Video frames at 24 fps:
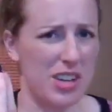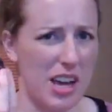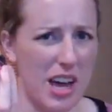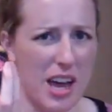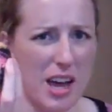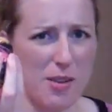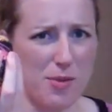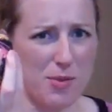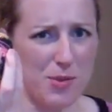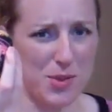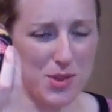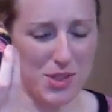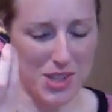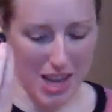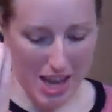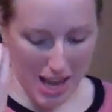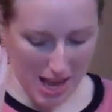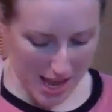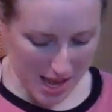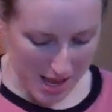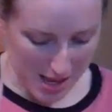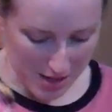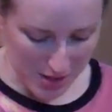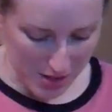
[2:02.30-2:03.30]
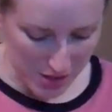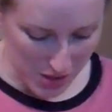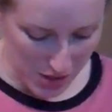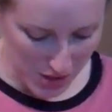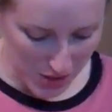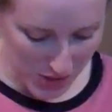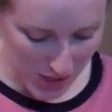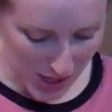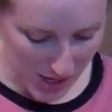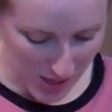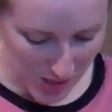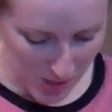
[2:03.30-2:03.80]
cuffs and
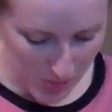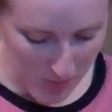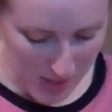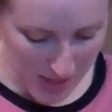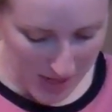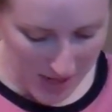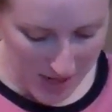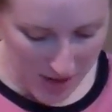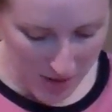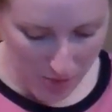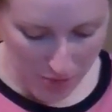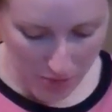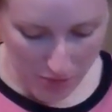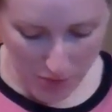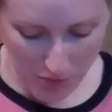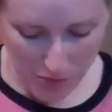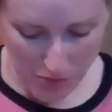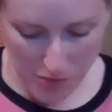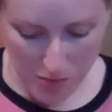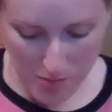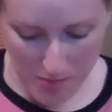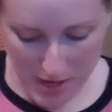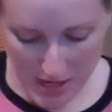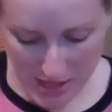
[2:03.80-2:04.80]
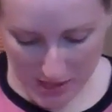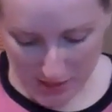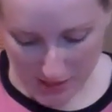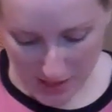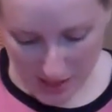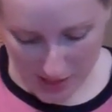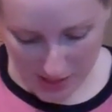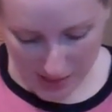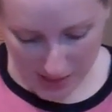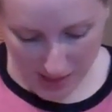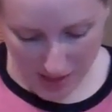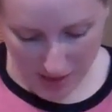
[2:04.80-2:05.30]
socks big enough for my
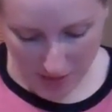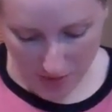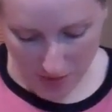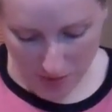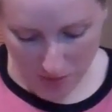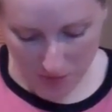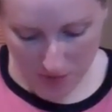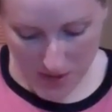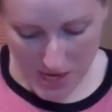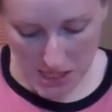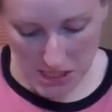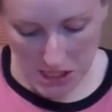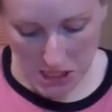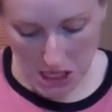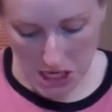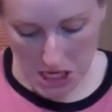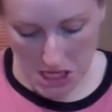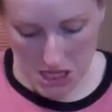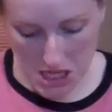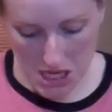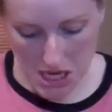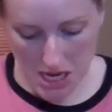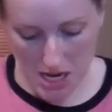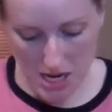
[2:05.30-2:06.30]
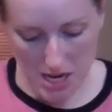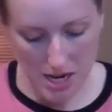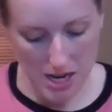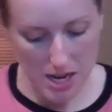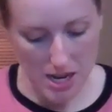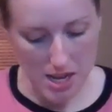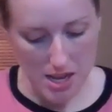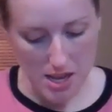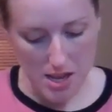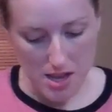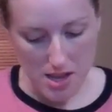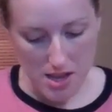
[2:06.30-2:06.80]
size 11 feet. And then,
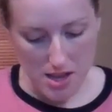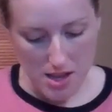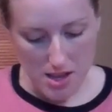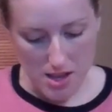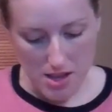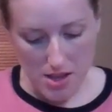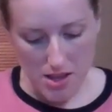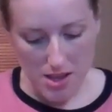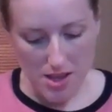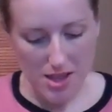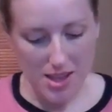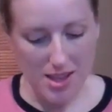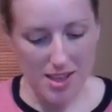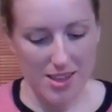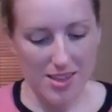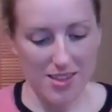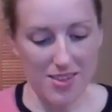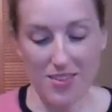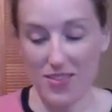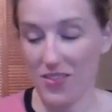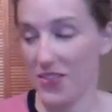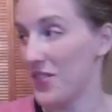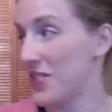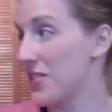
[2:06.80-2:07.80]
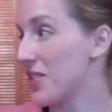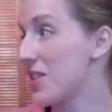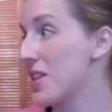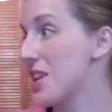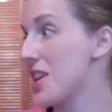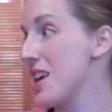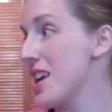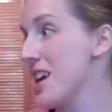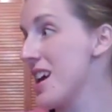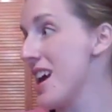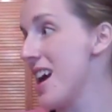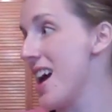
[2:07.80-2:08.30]

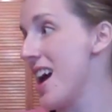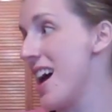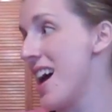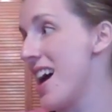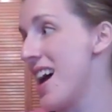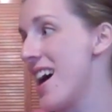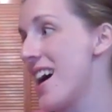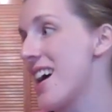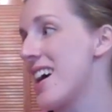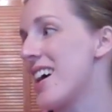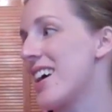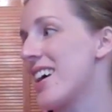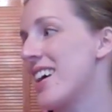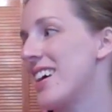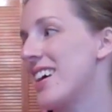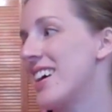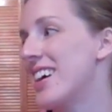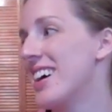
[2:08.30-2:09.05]
yeah!